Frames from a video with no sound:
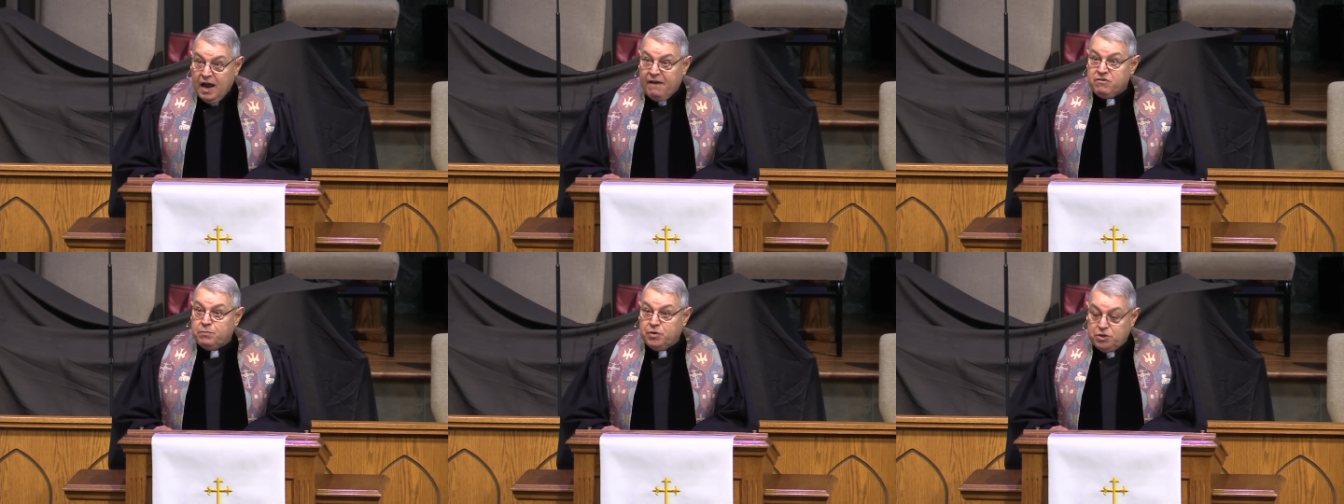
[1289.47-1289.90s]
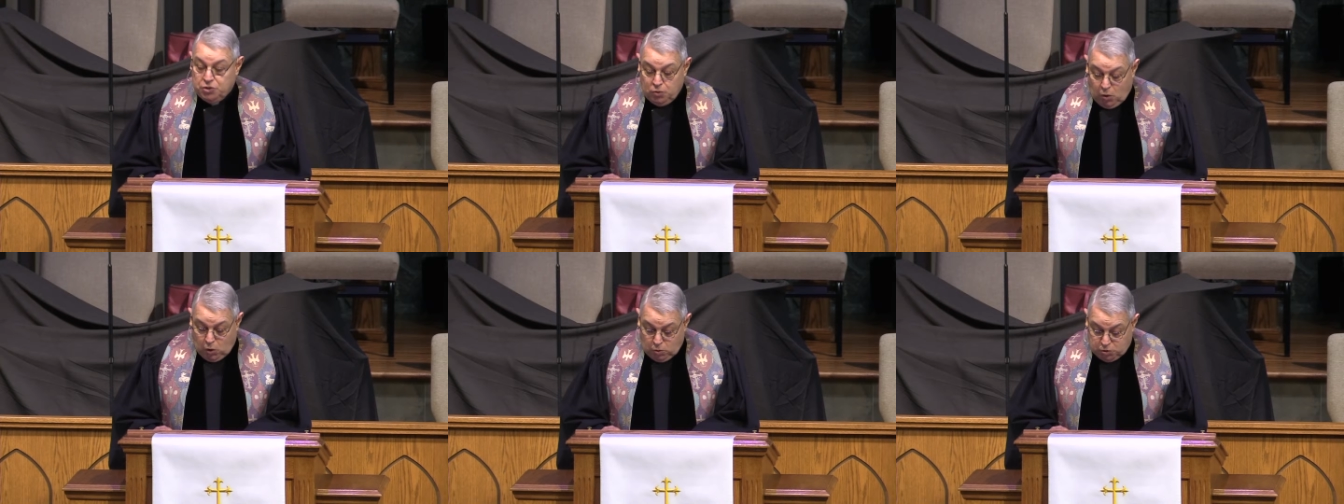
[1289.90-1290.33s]
Have you put
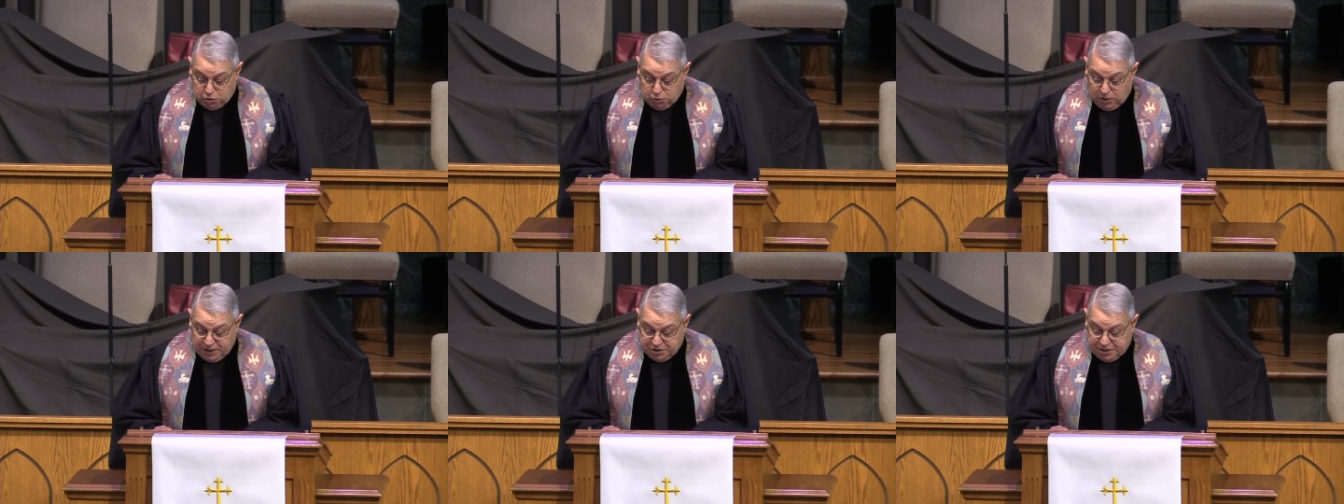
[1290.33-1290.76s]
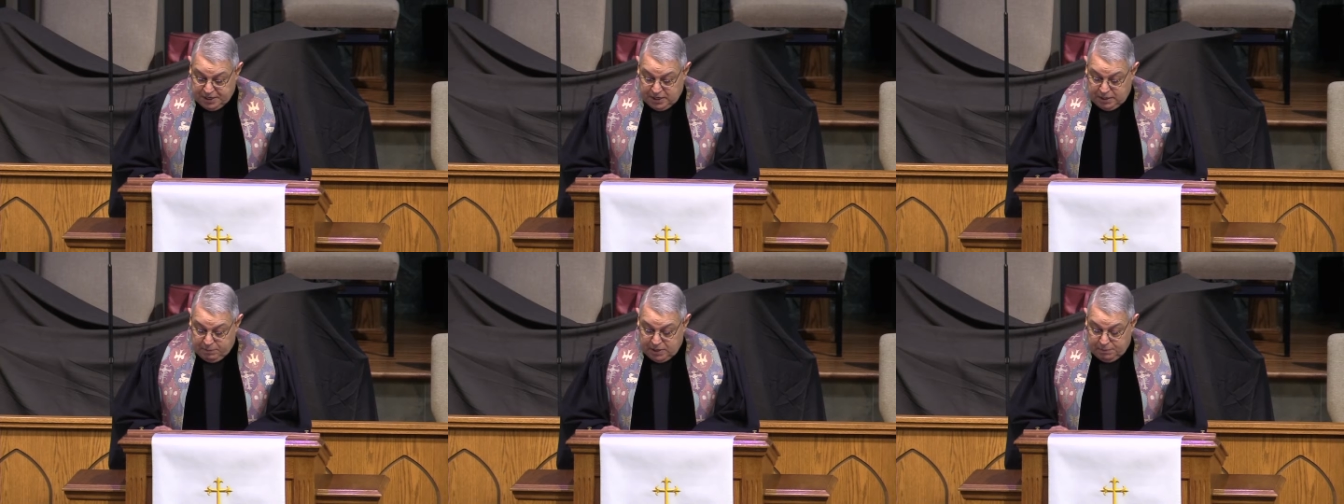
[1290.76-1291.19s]
your whole trust
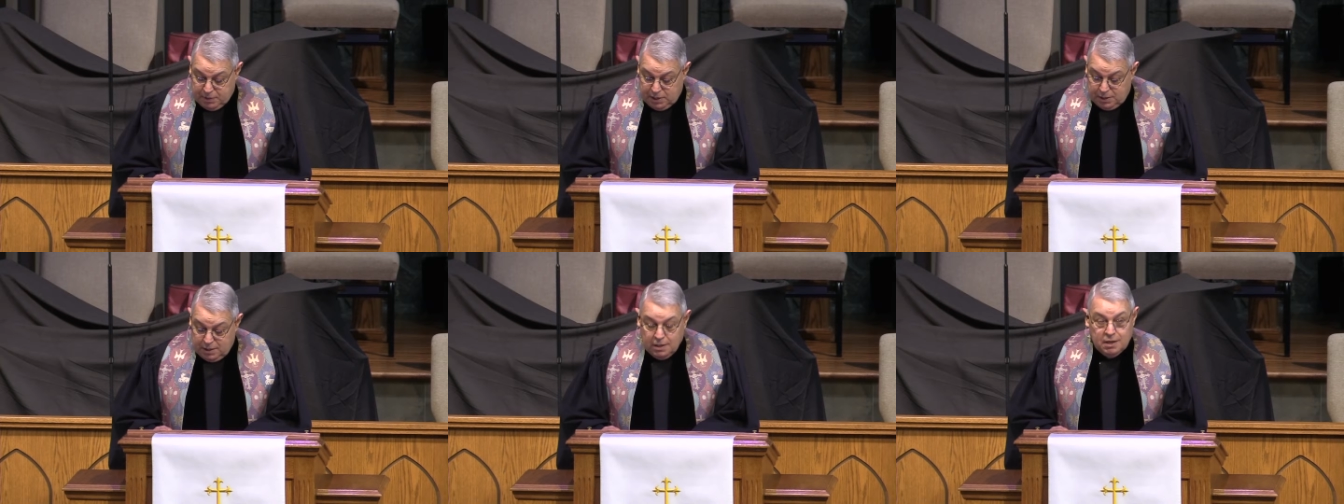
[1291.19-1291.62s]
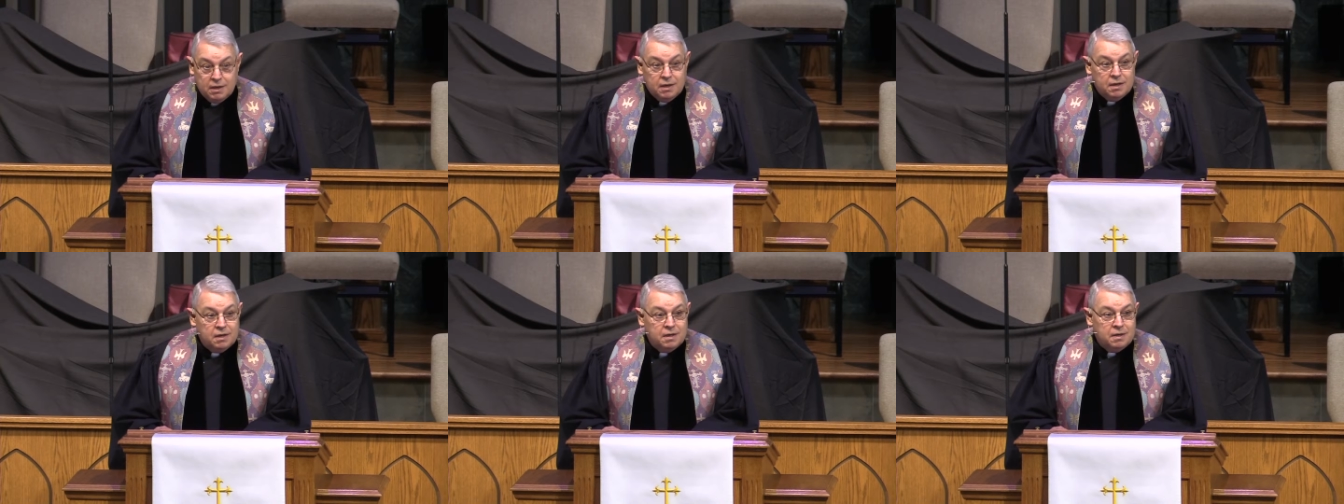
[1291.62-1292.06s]
in Him and
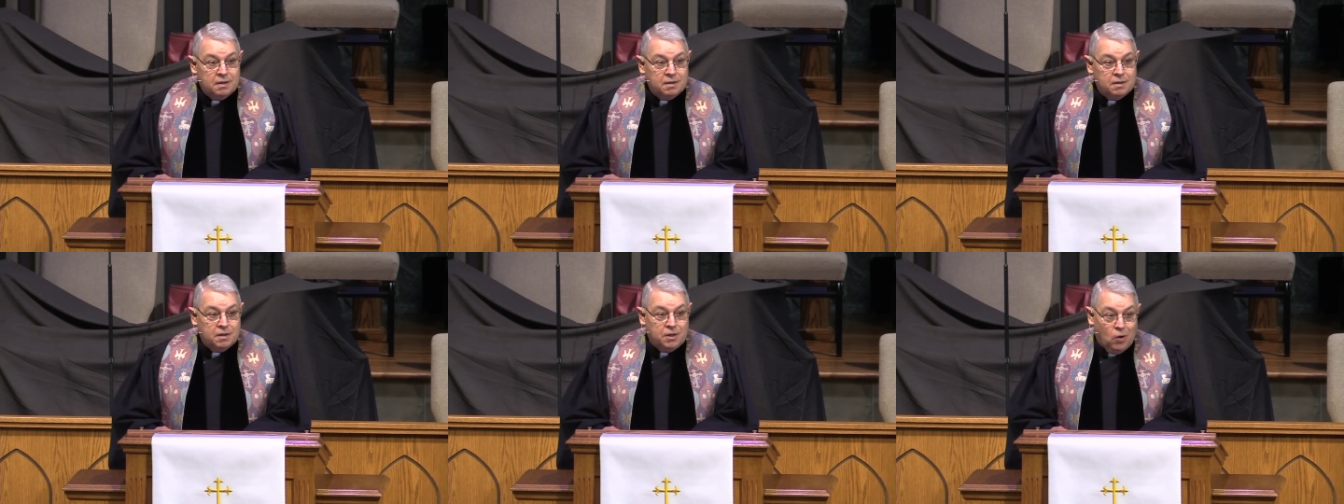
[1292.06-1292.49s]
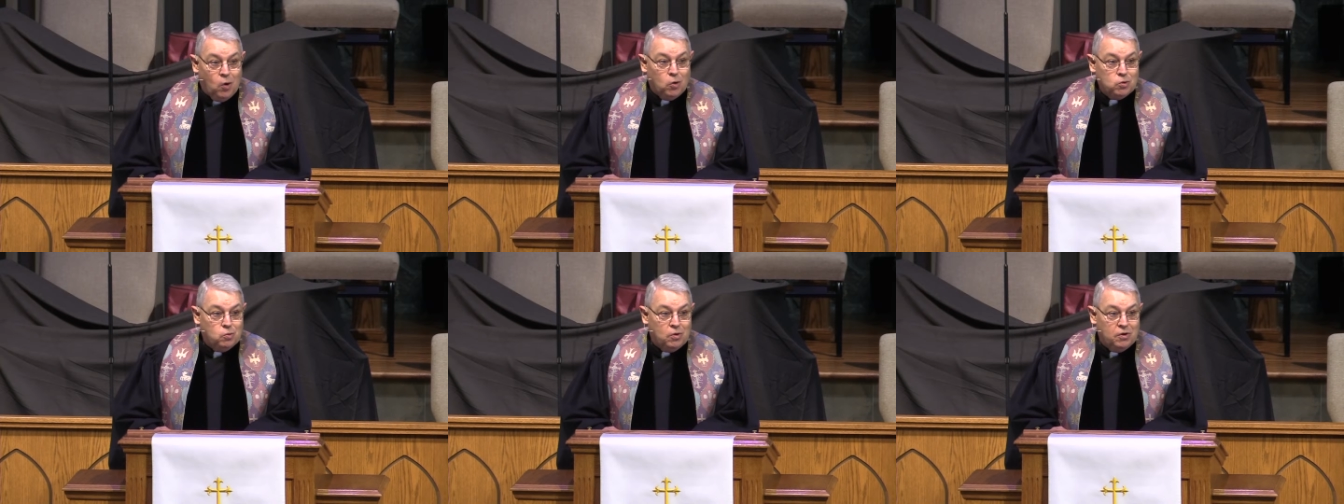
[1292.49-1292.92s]
the
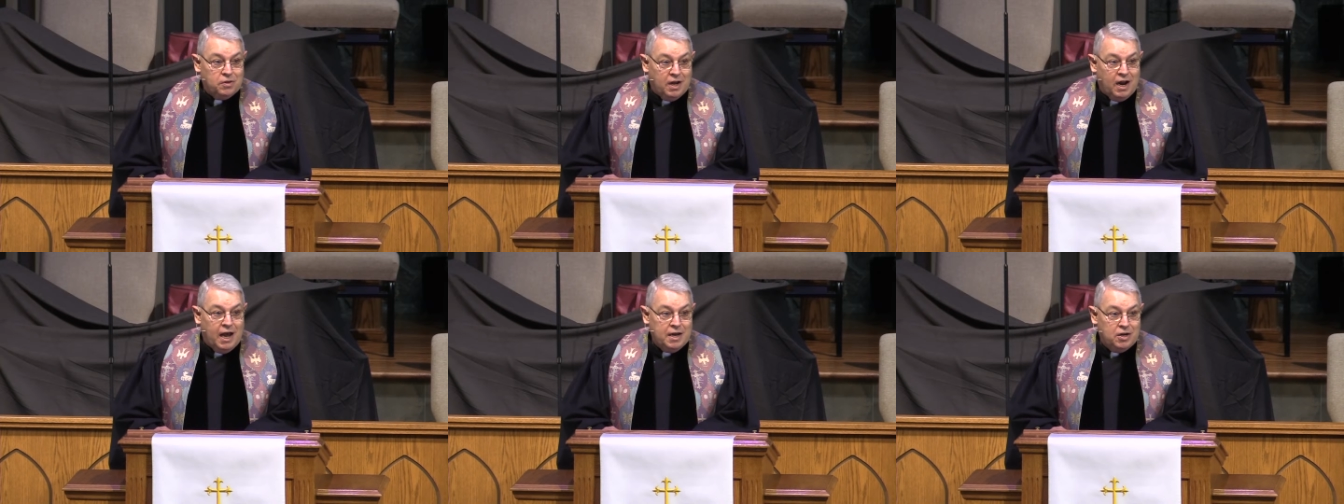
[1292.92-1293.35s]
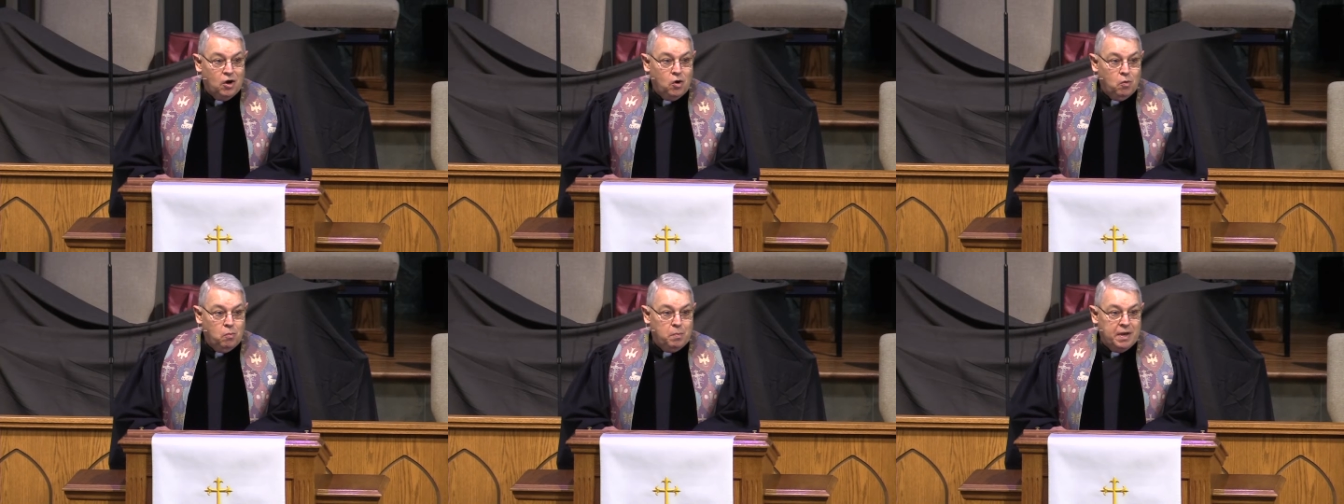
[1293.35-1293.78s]
old word that I
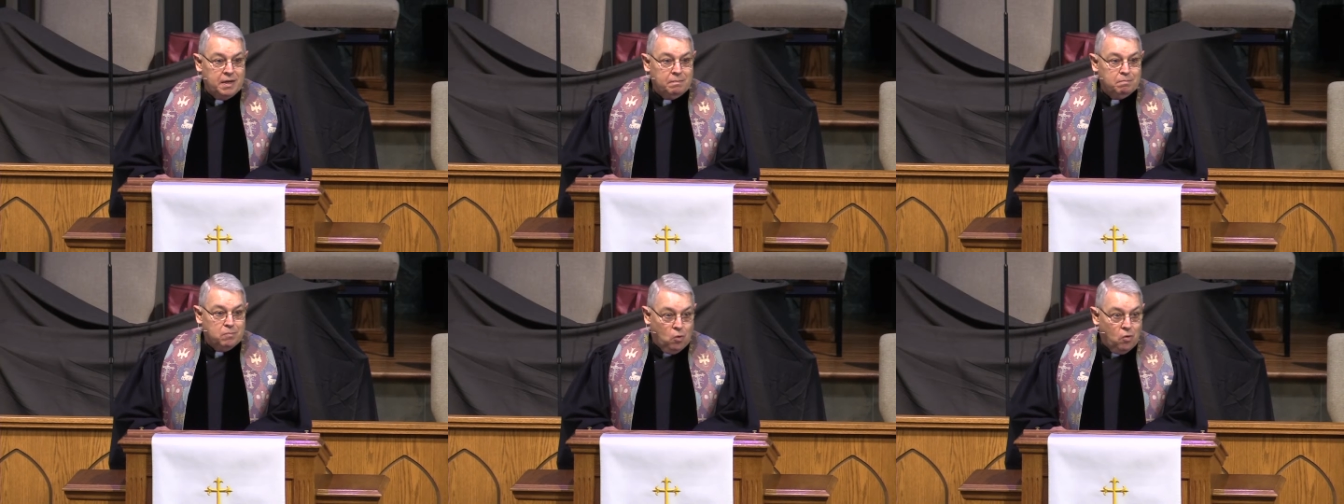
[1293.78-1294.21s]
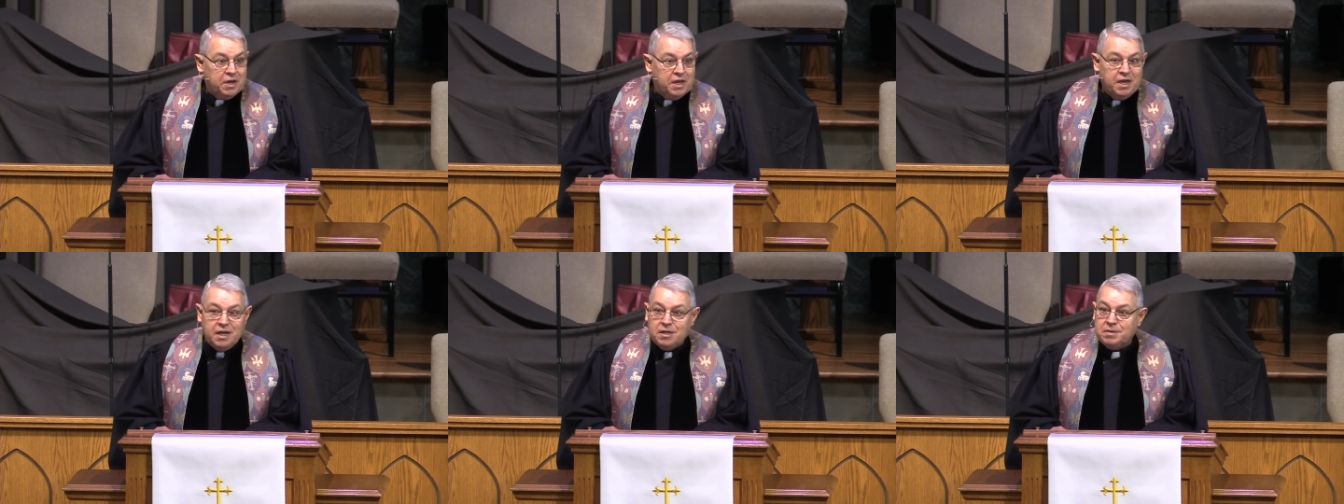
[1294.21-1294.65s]
know, been born
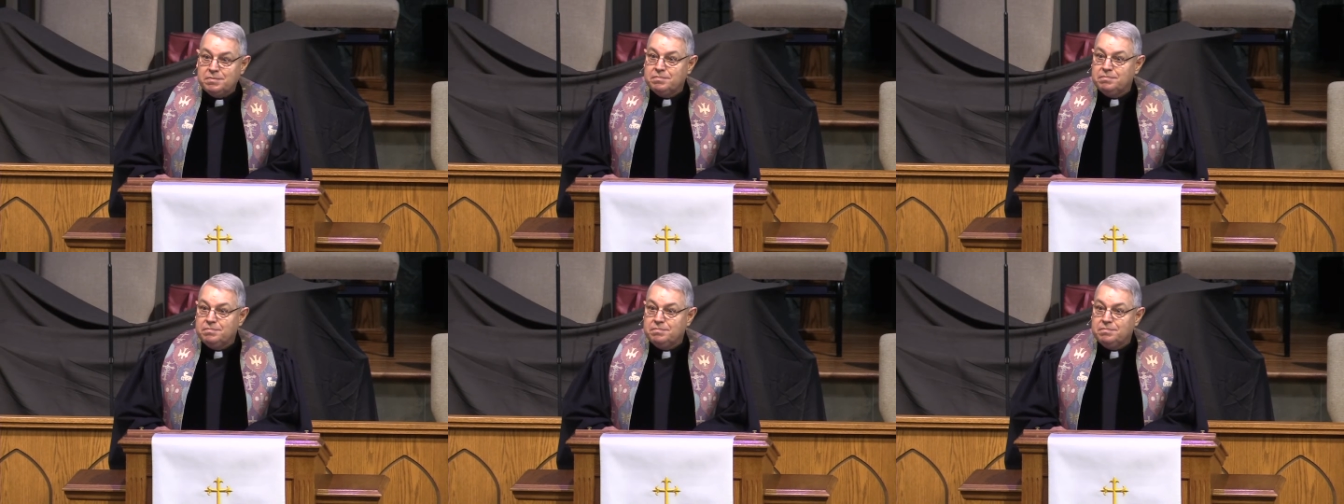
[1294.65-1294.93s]
again?